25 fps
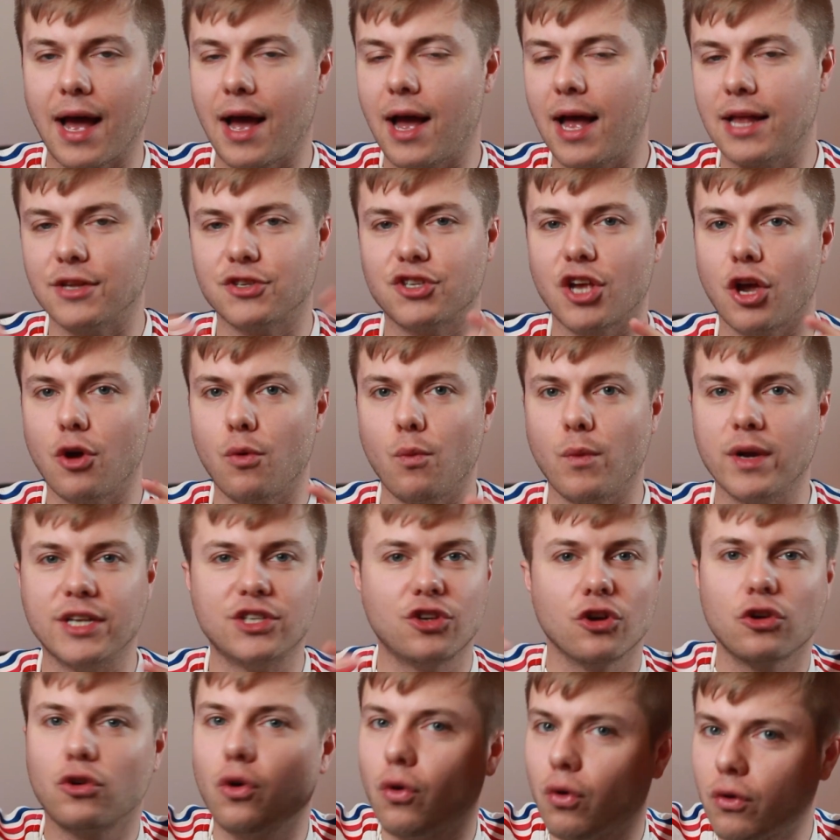And so we
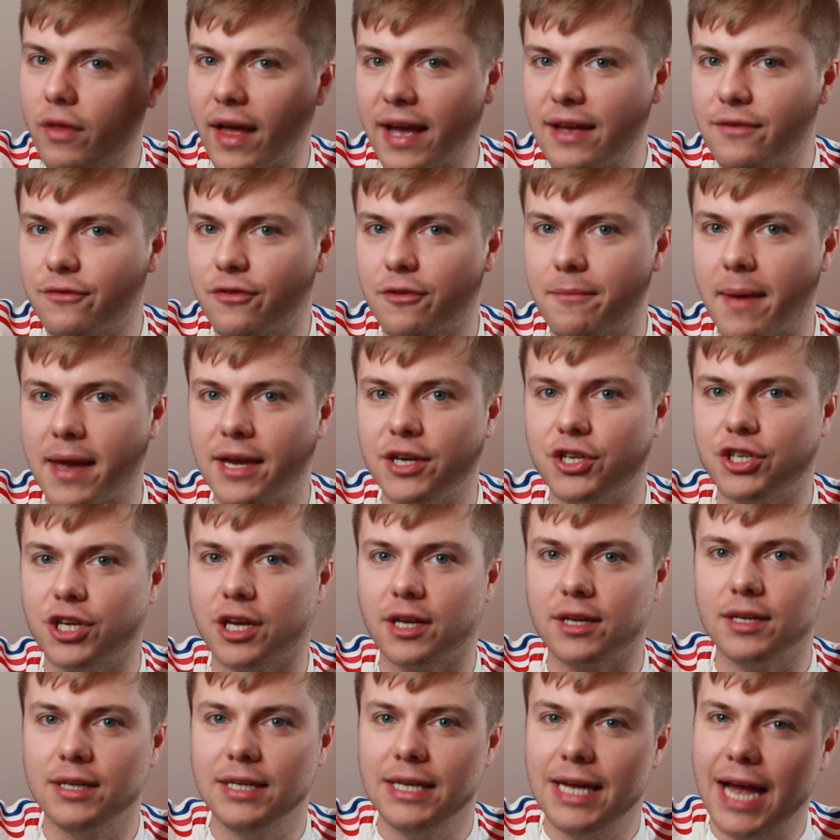took all that
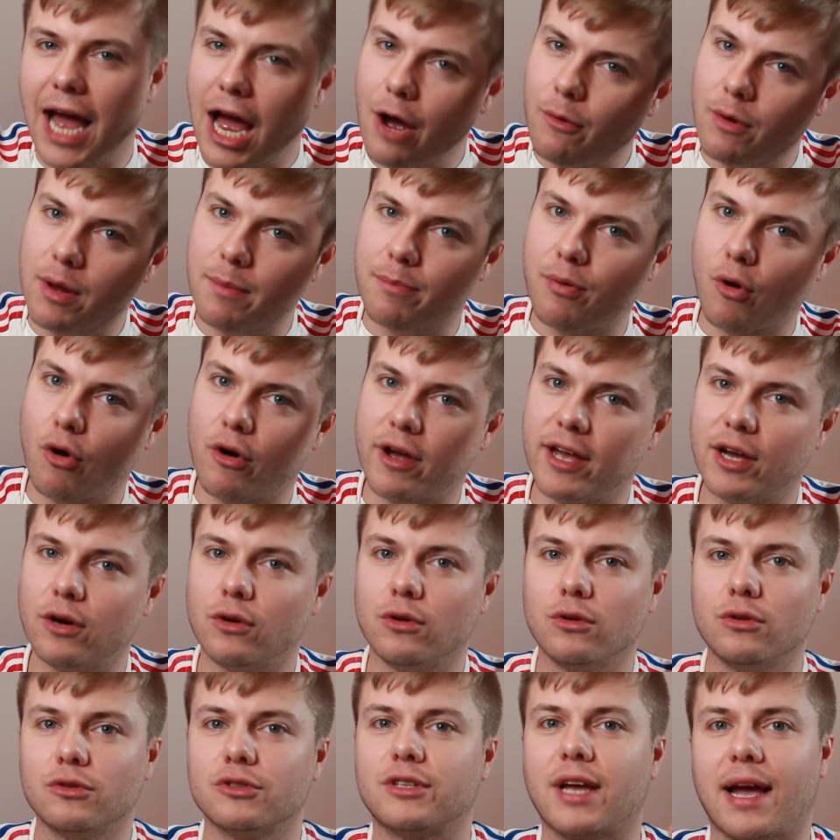information and we brought it
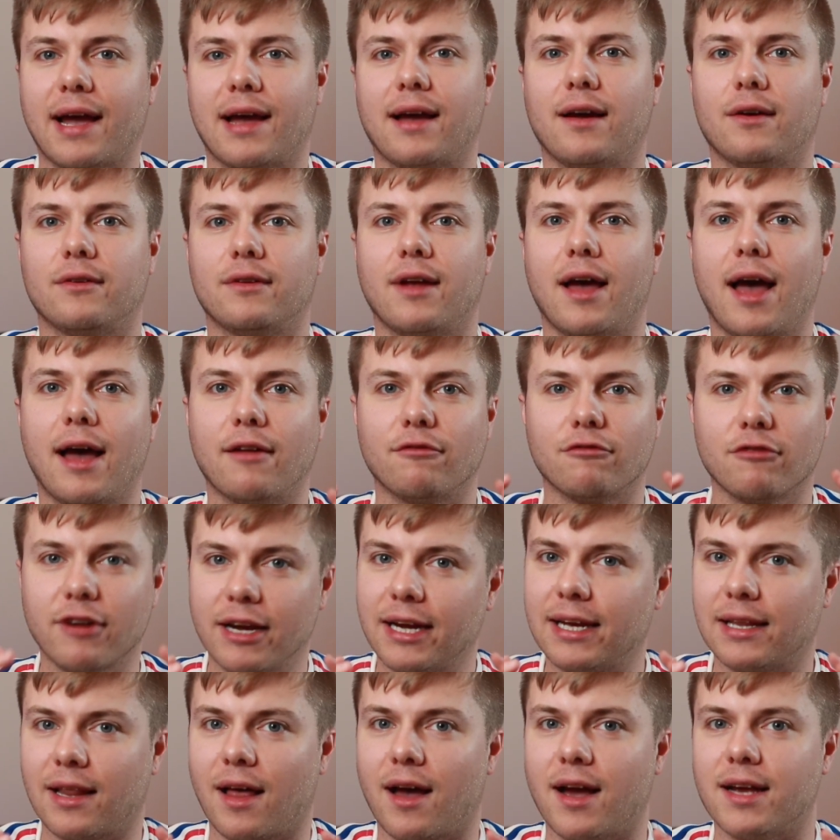all down and
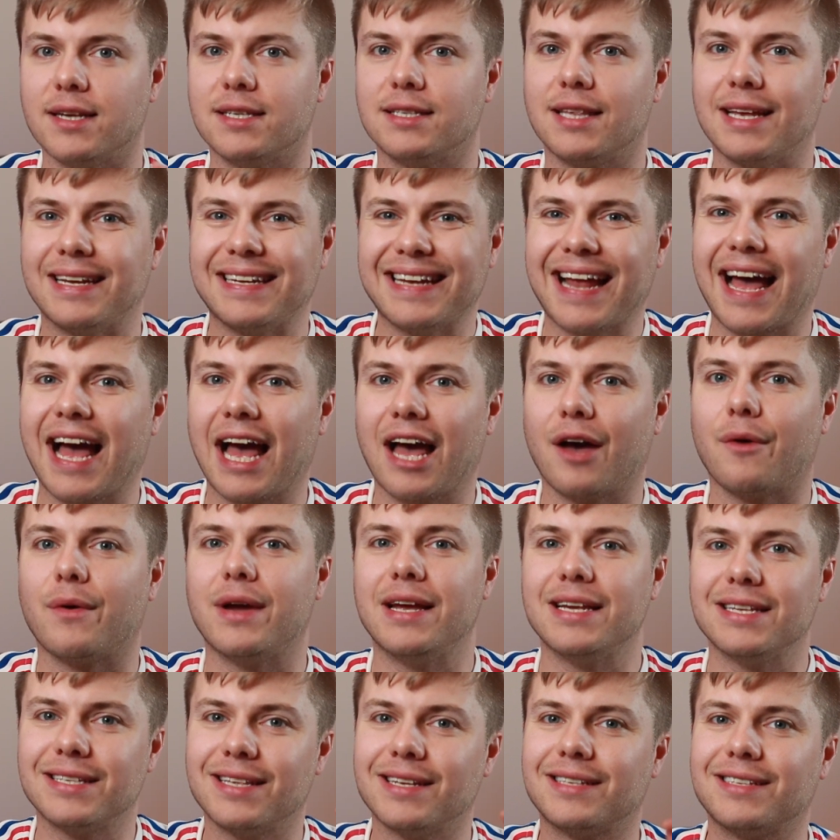realised that now
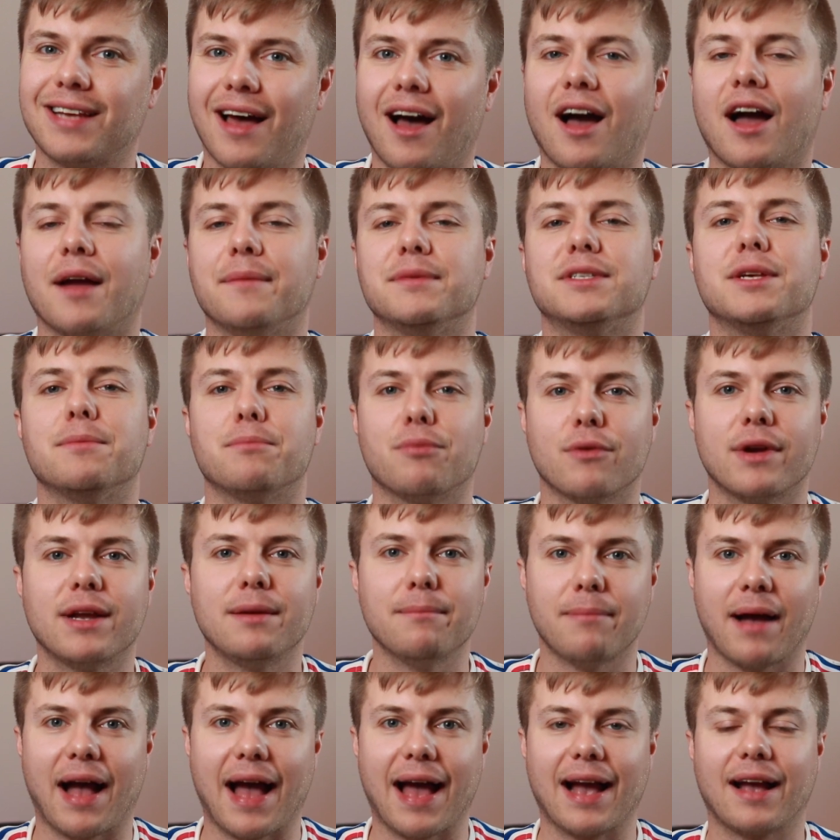is the time to bring
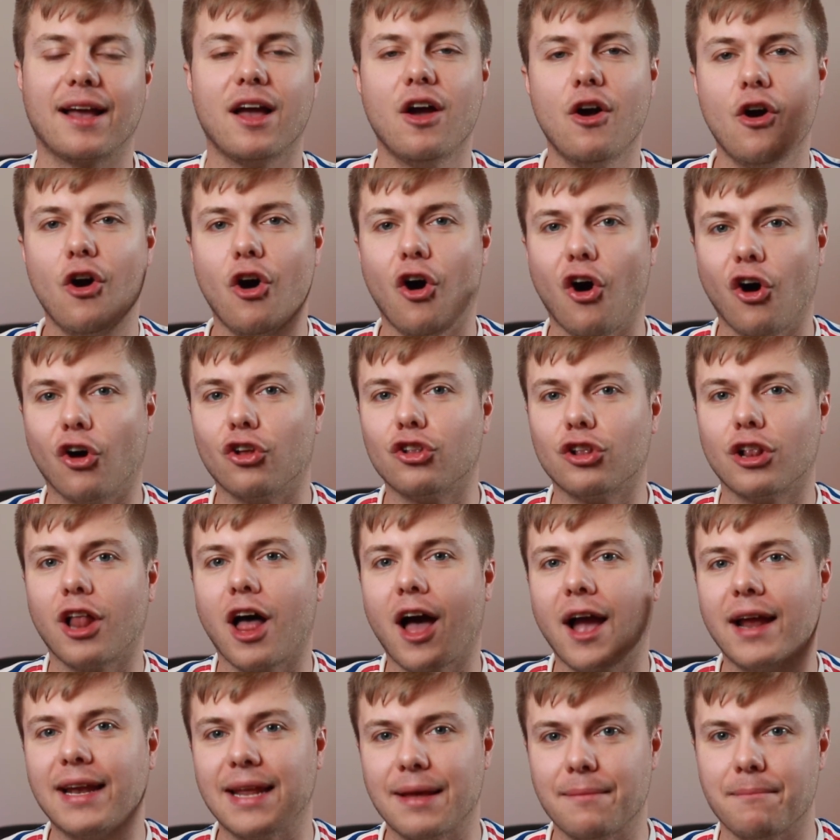back
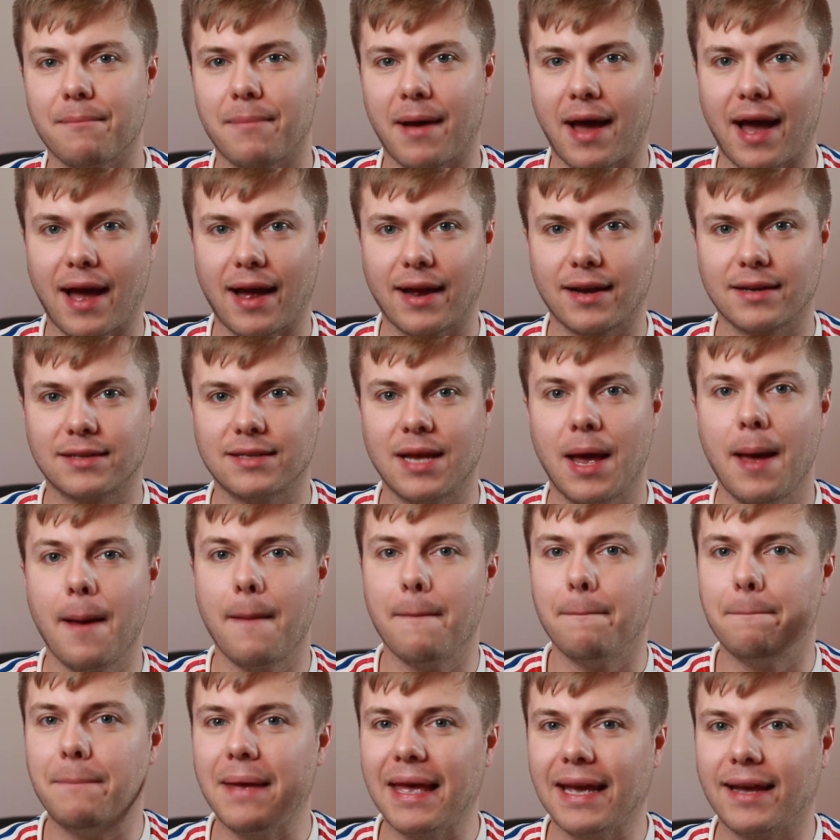Online Impact,
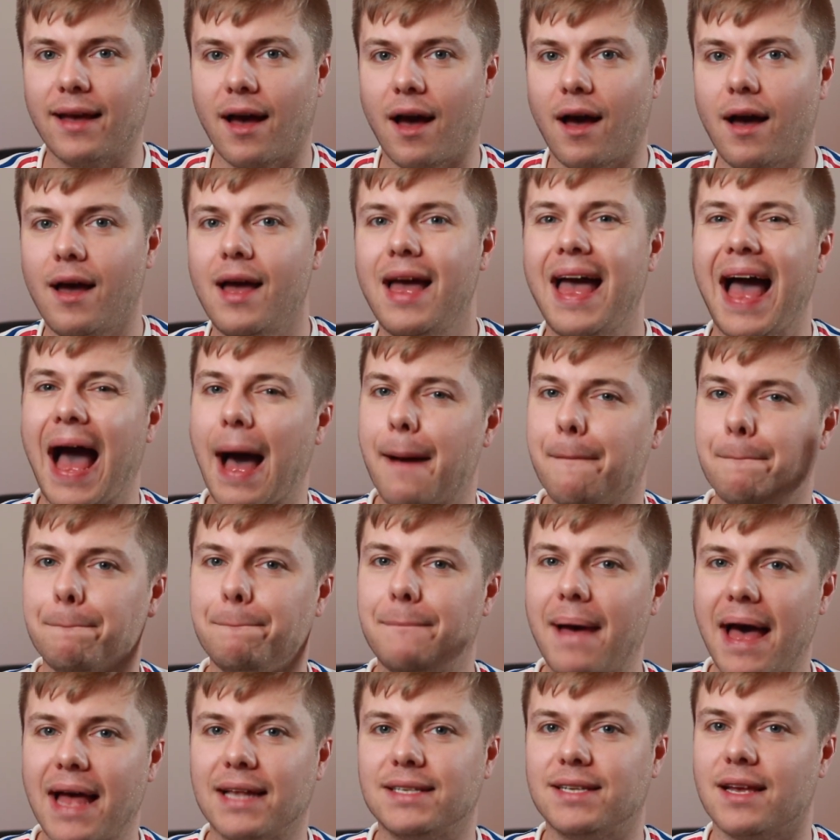bigger and
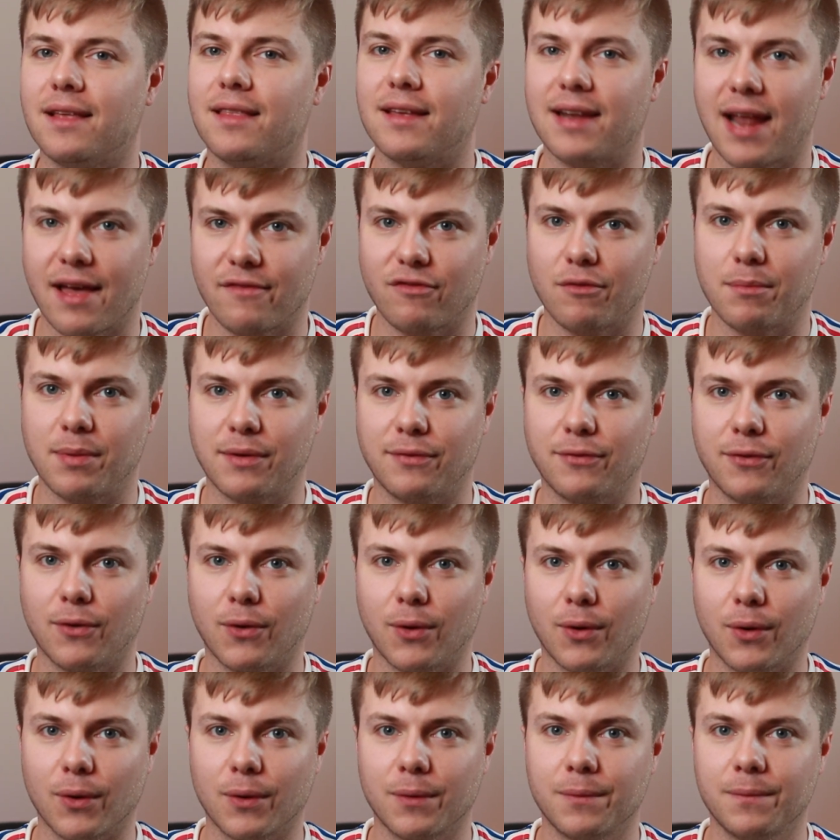better than ever
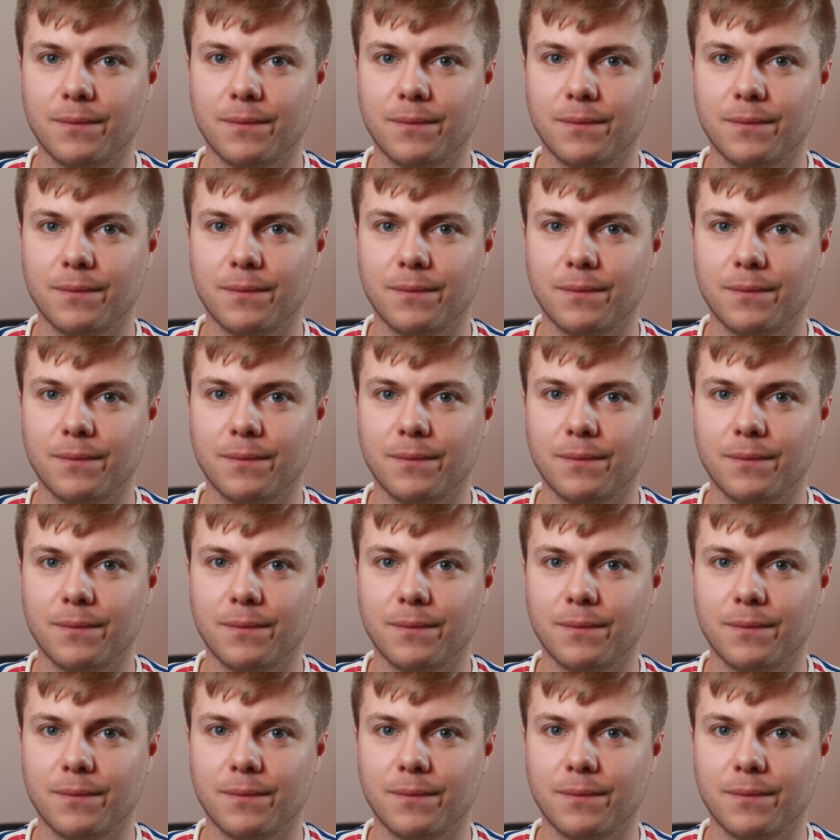before.